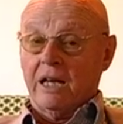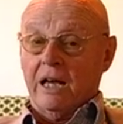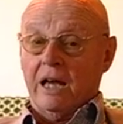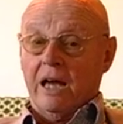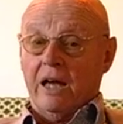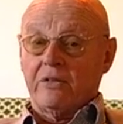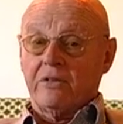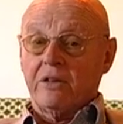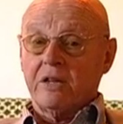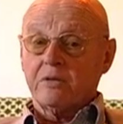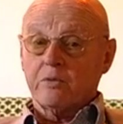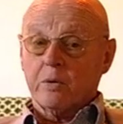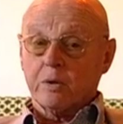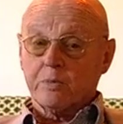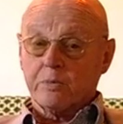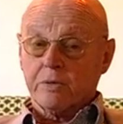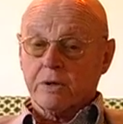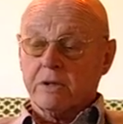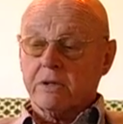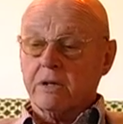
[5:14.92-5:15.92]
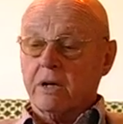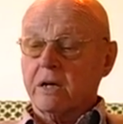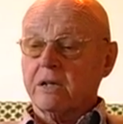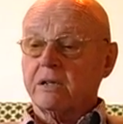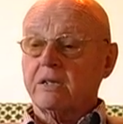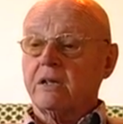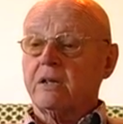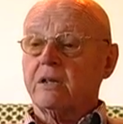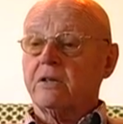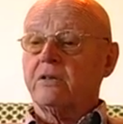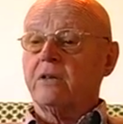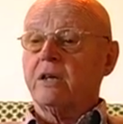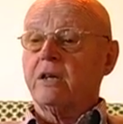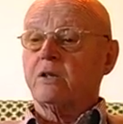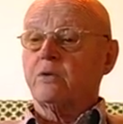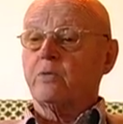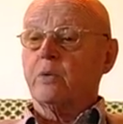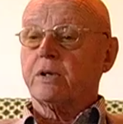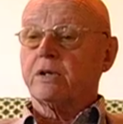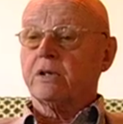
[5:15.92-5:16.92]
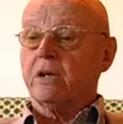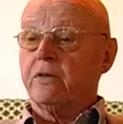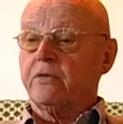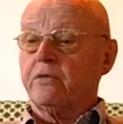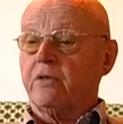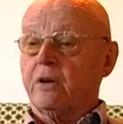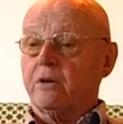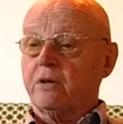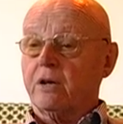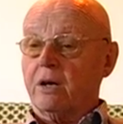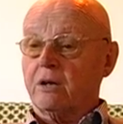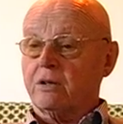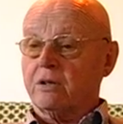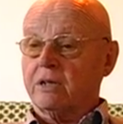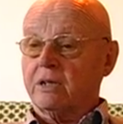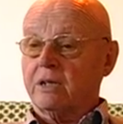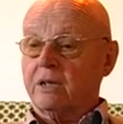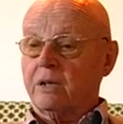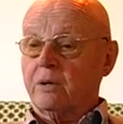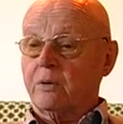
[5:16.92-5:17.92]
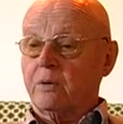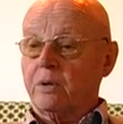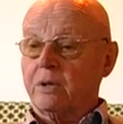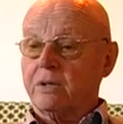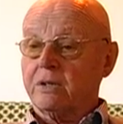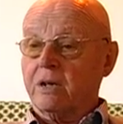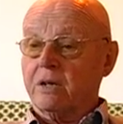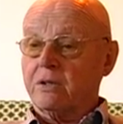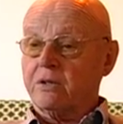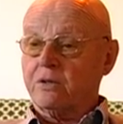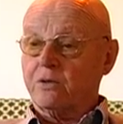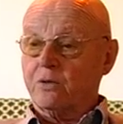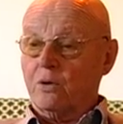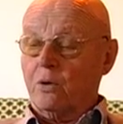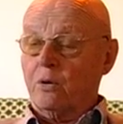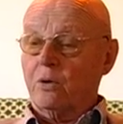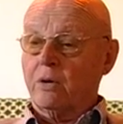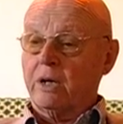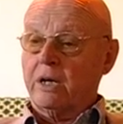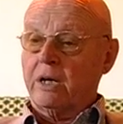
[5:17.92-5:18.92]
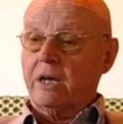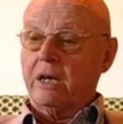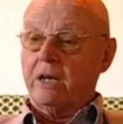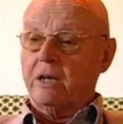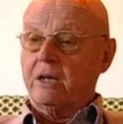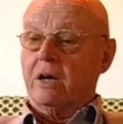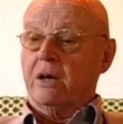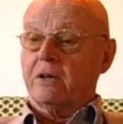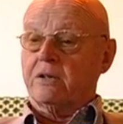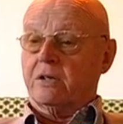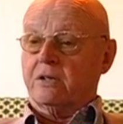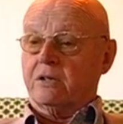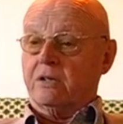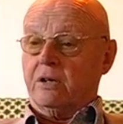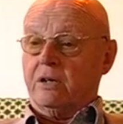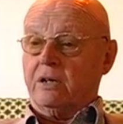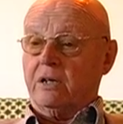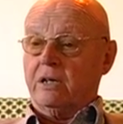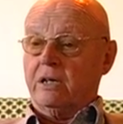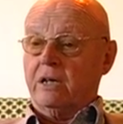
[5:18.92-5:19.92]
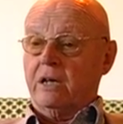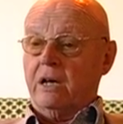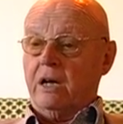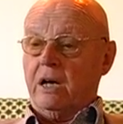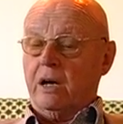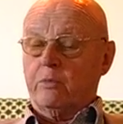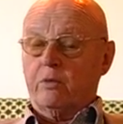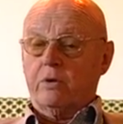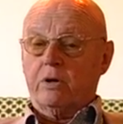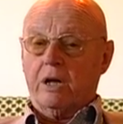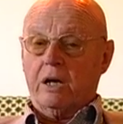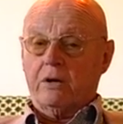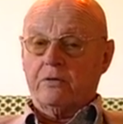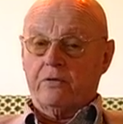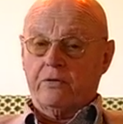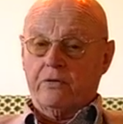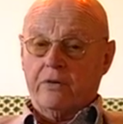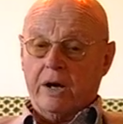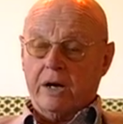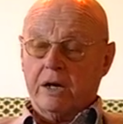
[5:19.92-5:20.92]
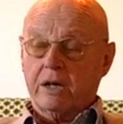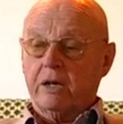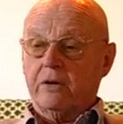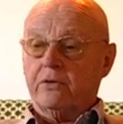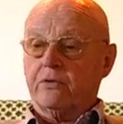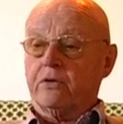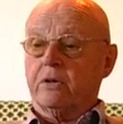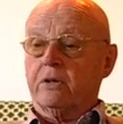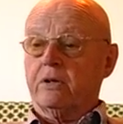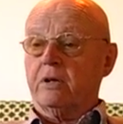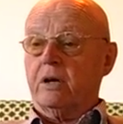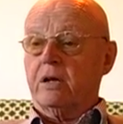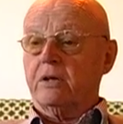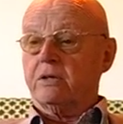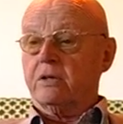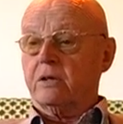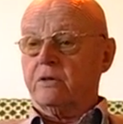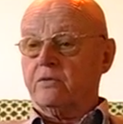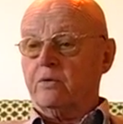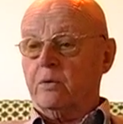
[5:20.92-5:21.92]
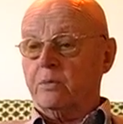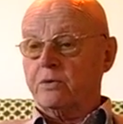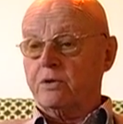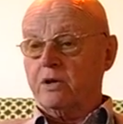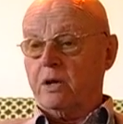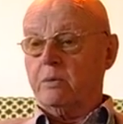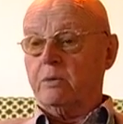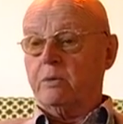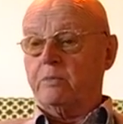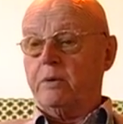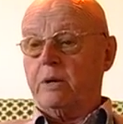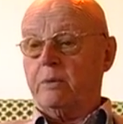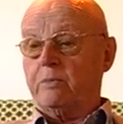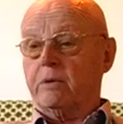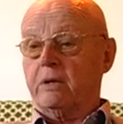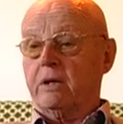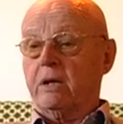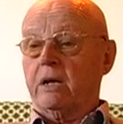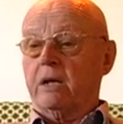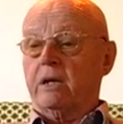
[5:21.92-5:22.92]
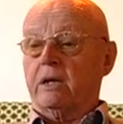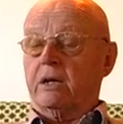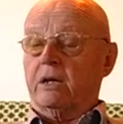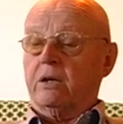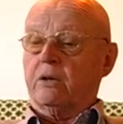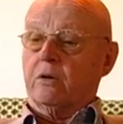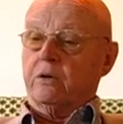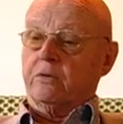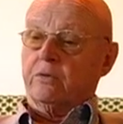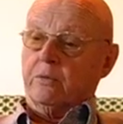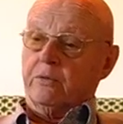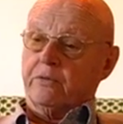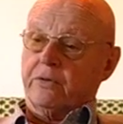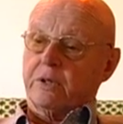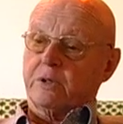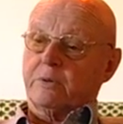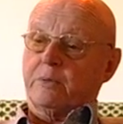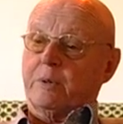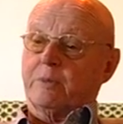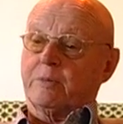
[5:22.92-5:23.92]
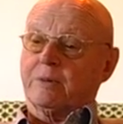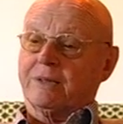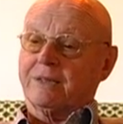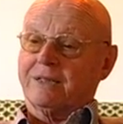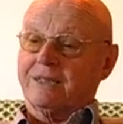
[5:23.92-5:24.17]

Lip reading: And this was precisely the things which I found out, which I saw in the answers I got. I would get very different answers from German people than I got from French people.